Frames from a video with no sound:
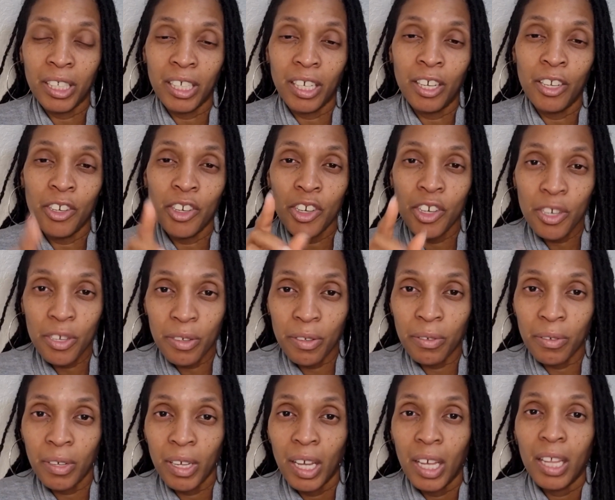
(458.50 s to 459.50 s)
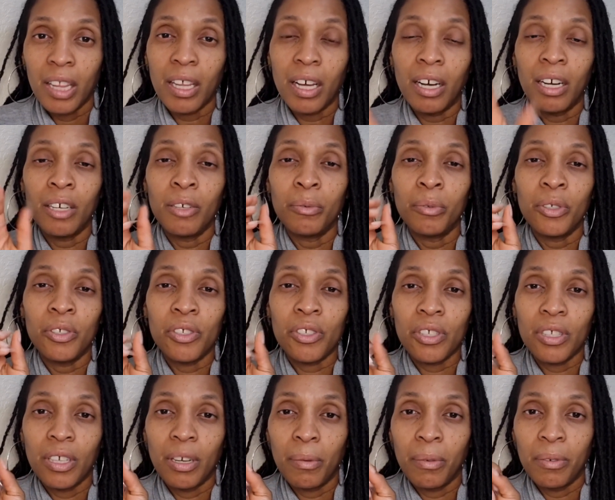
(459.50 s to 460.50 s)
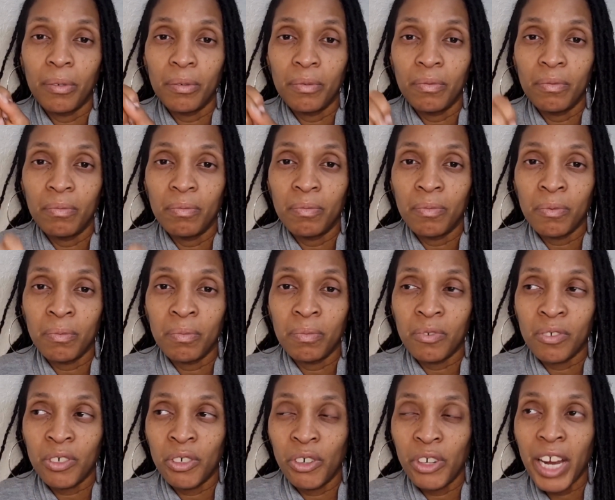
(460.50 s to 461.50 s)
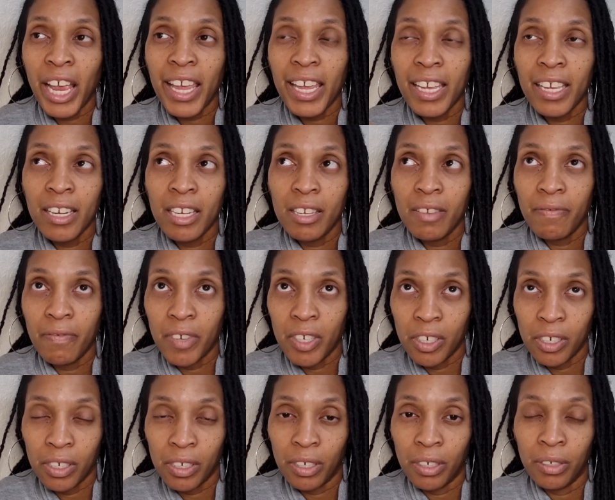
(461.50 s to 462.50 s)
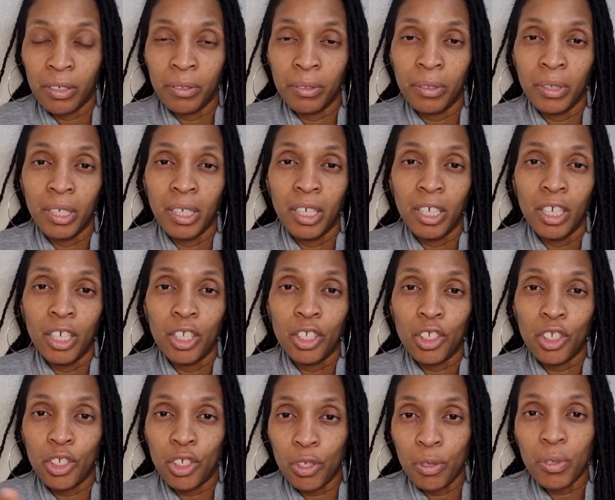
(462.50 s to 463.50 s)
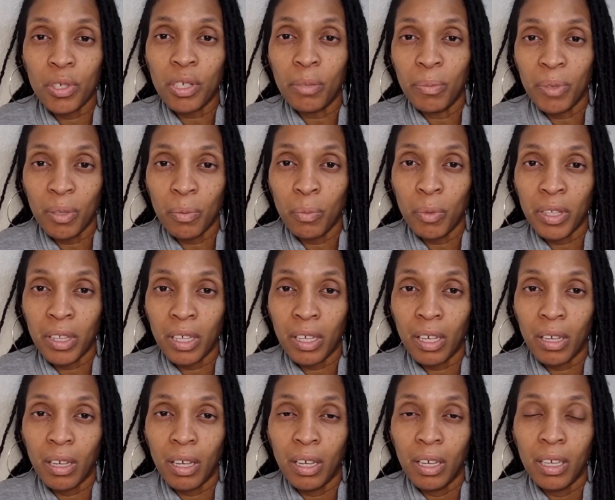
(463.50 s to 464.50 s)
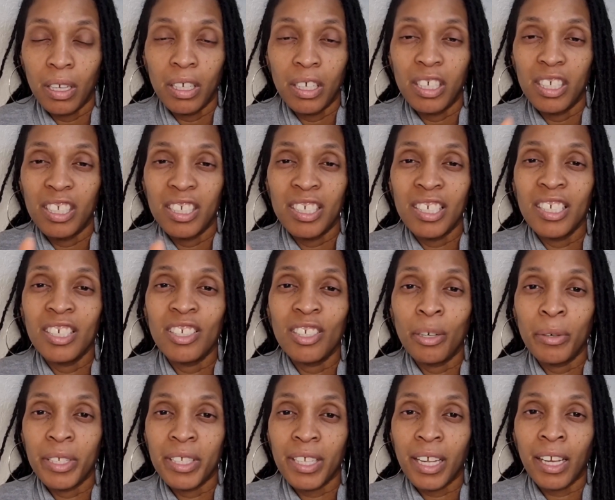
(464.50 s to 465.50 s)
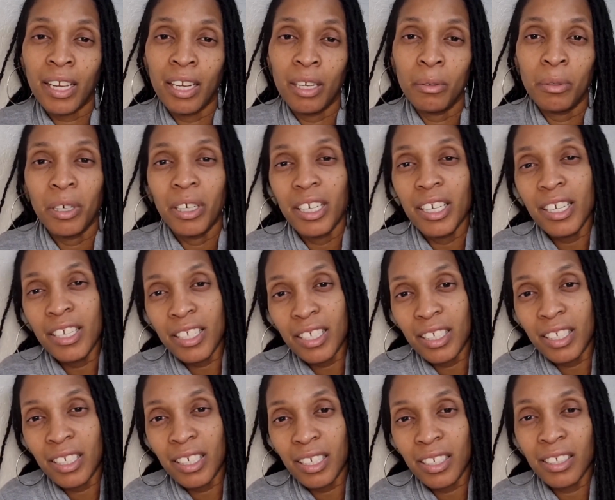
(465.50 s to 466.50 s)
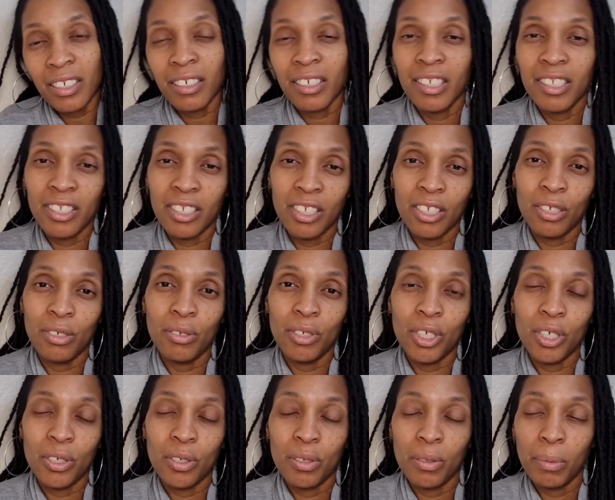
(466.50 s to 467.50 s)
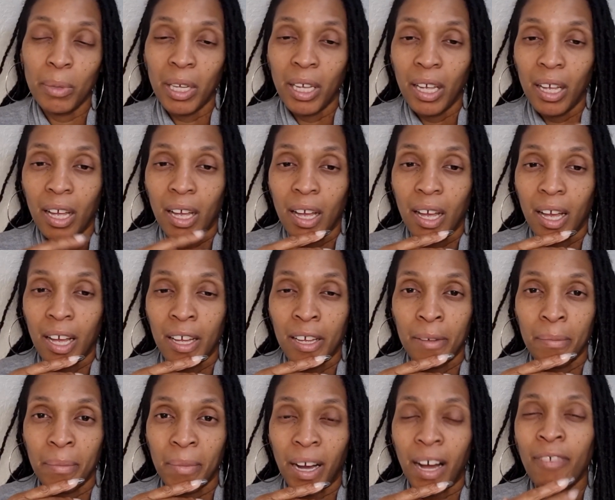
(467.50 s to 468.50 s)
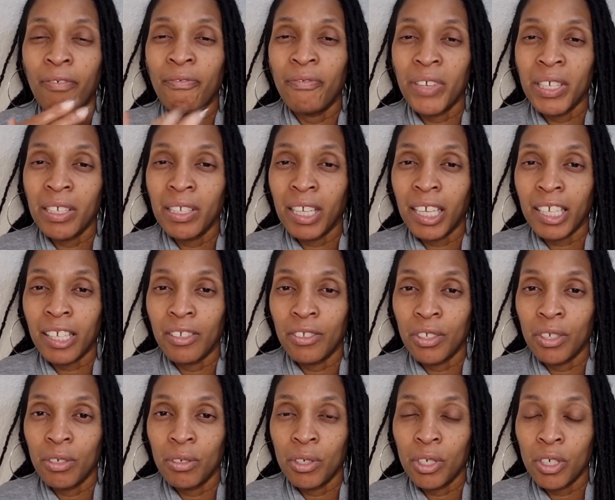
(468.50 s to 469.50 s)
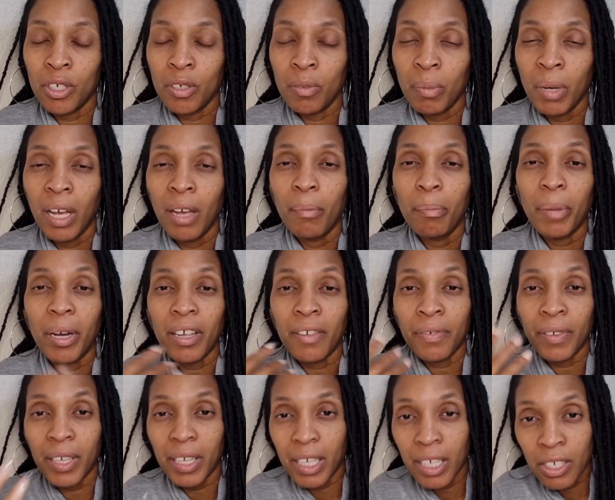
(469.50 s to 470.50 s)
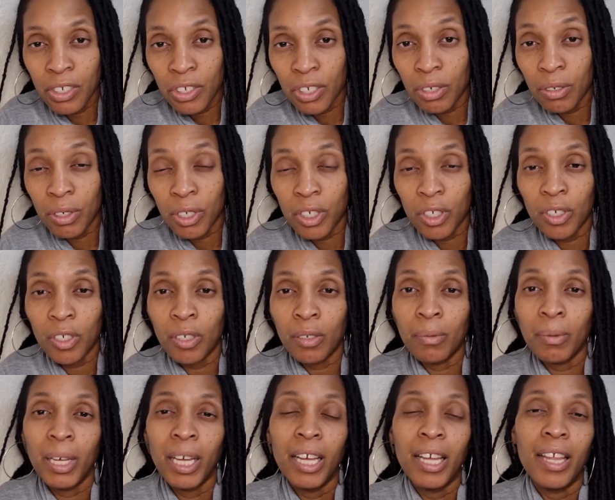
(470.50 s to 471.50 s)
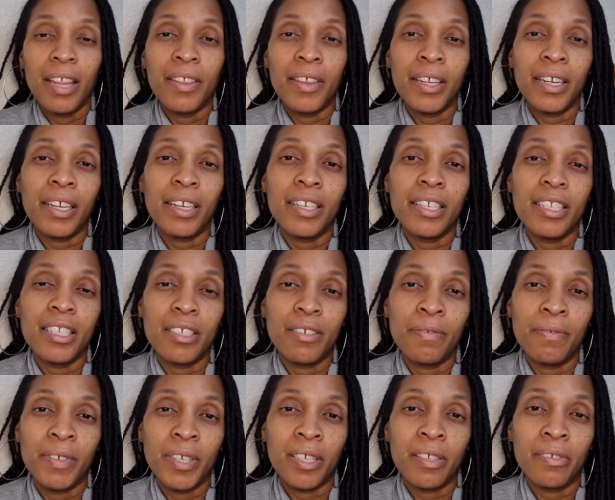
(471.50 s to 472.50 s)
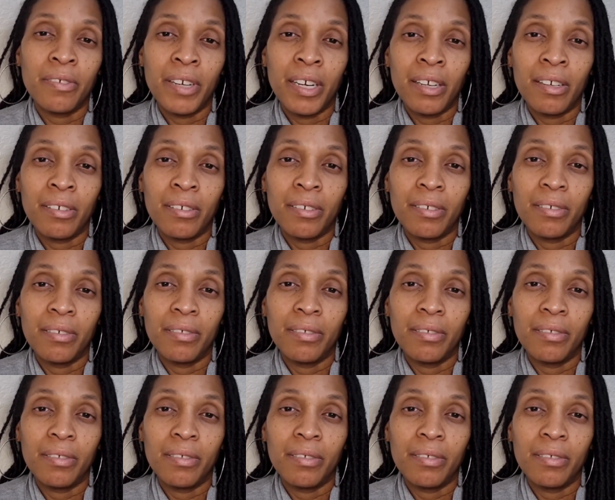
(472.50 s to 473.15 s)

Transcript: knew that I was creating the video to do something with it. I didn't know exactly what. Is it TikTok? Is it YouTube? I feel like it's YouTube, but if it is YouTube, then I need to figure out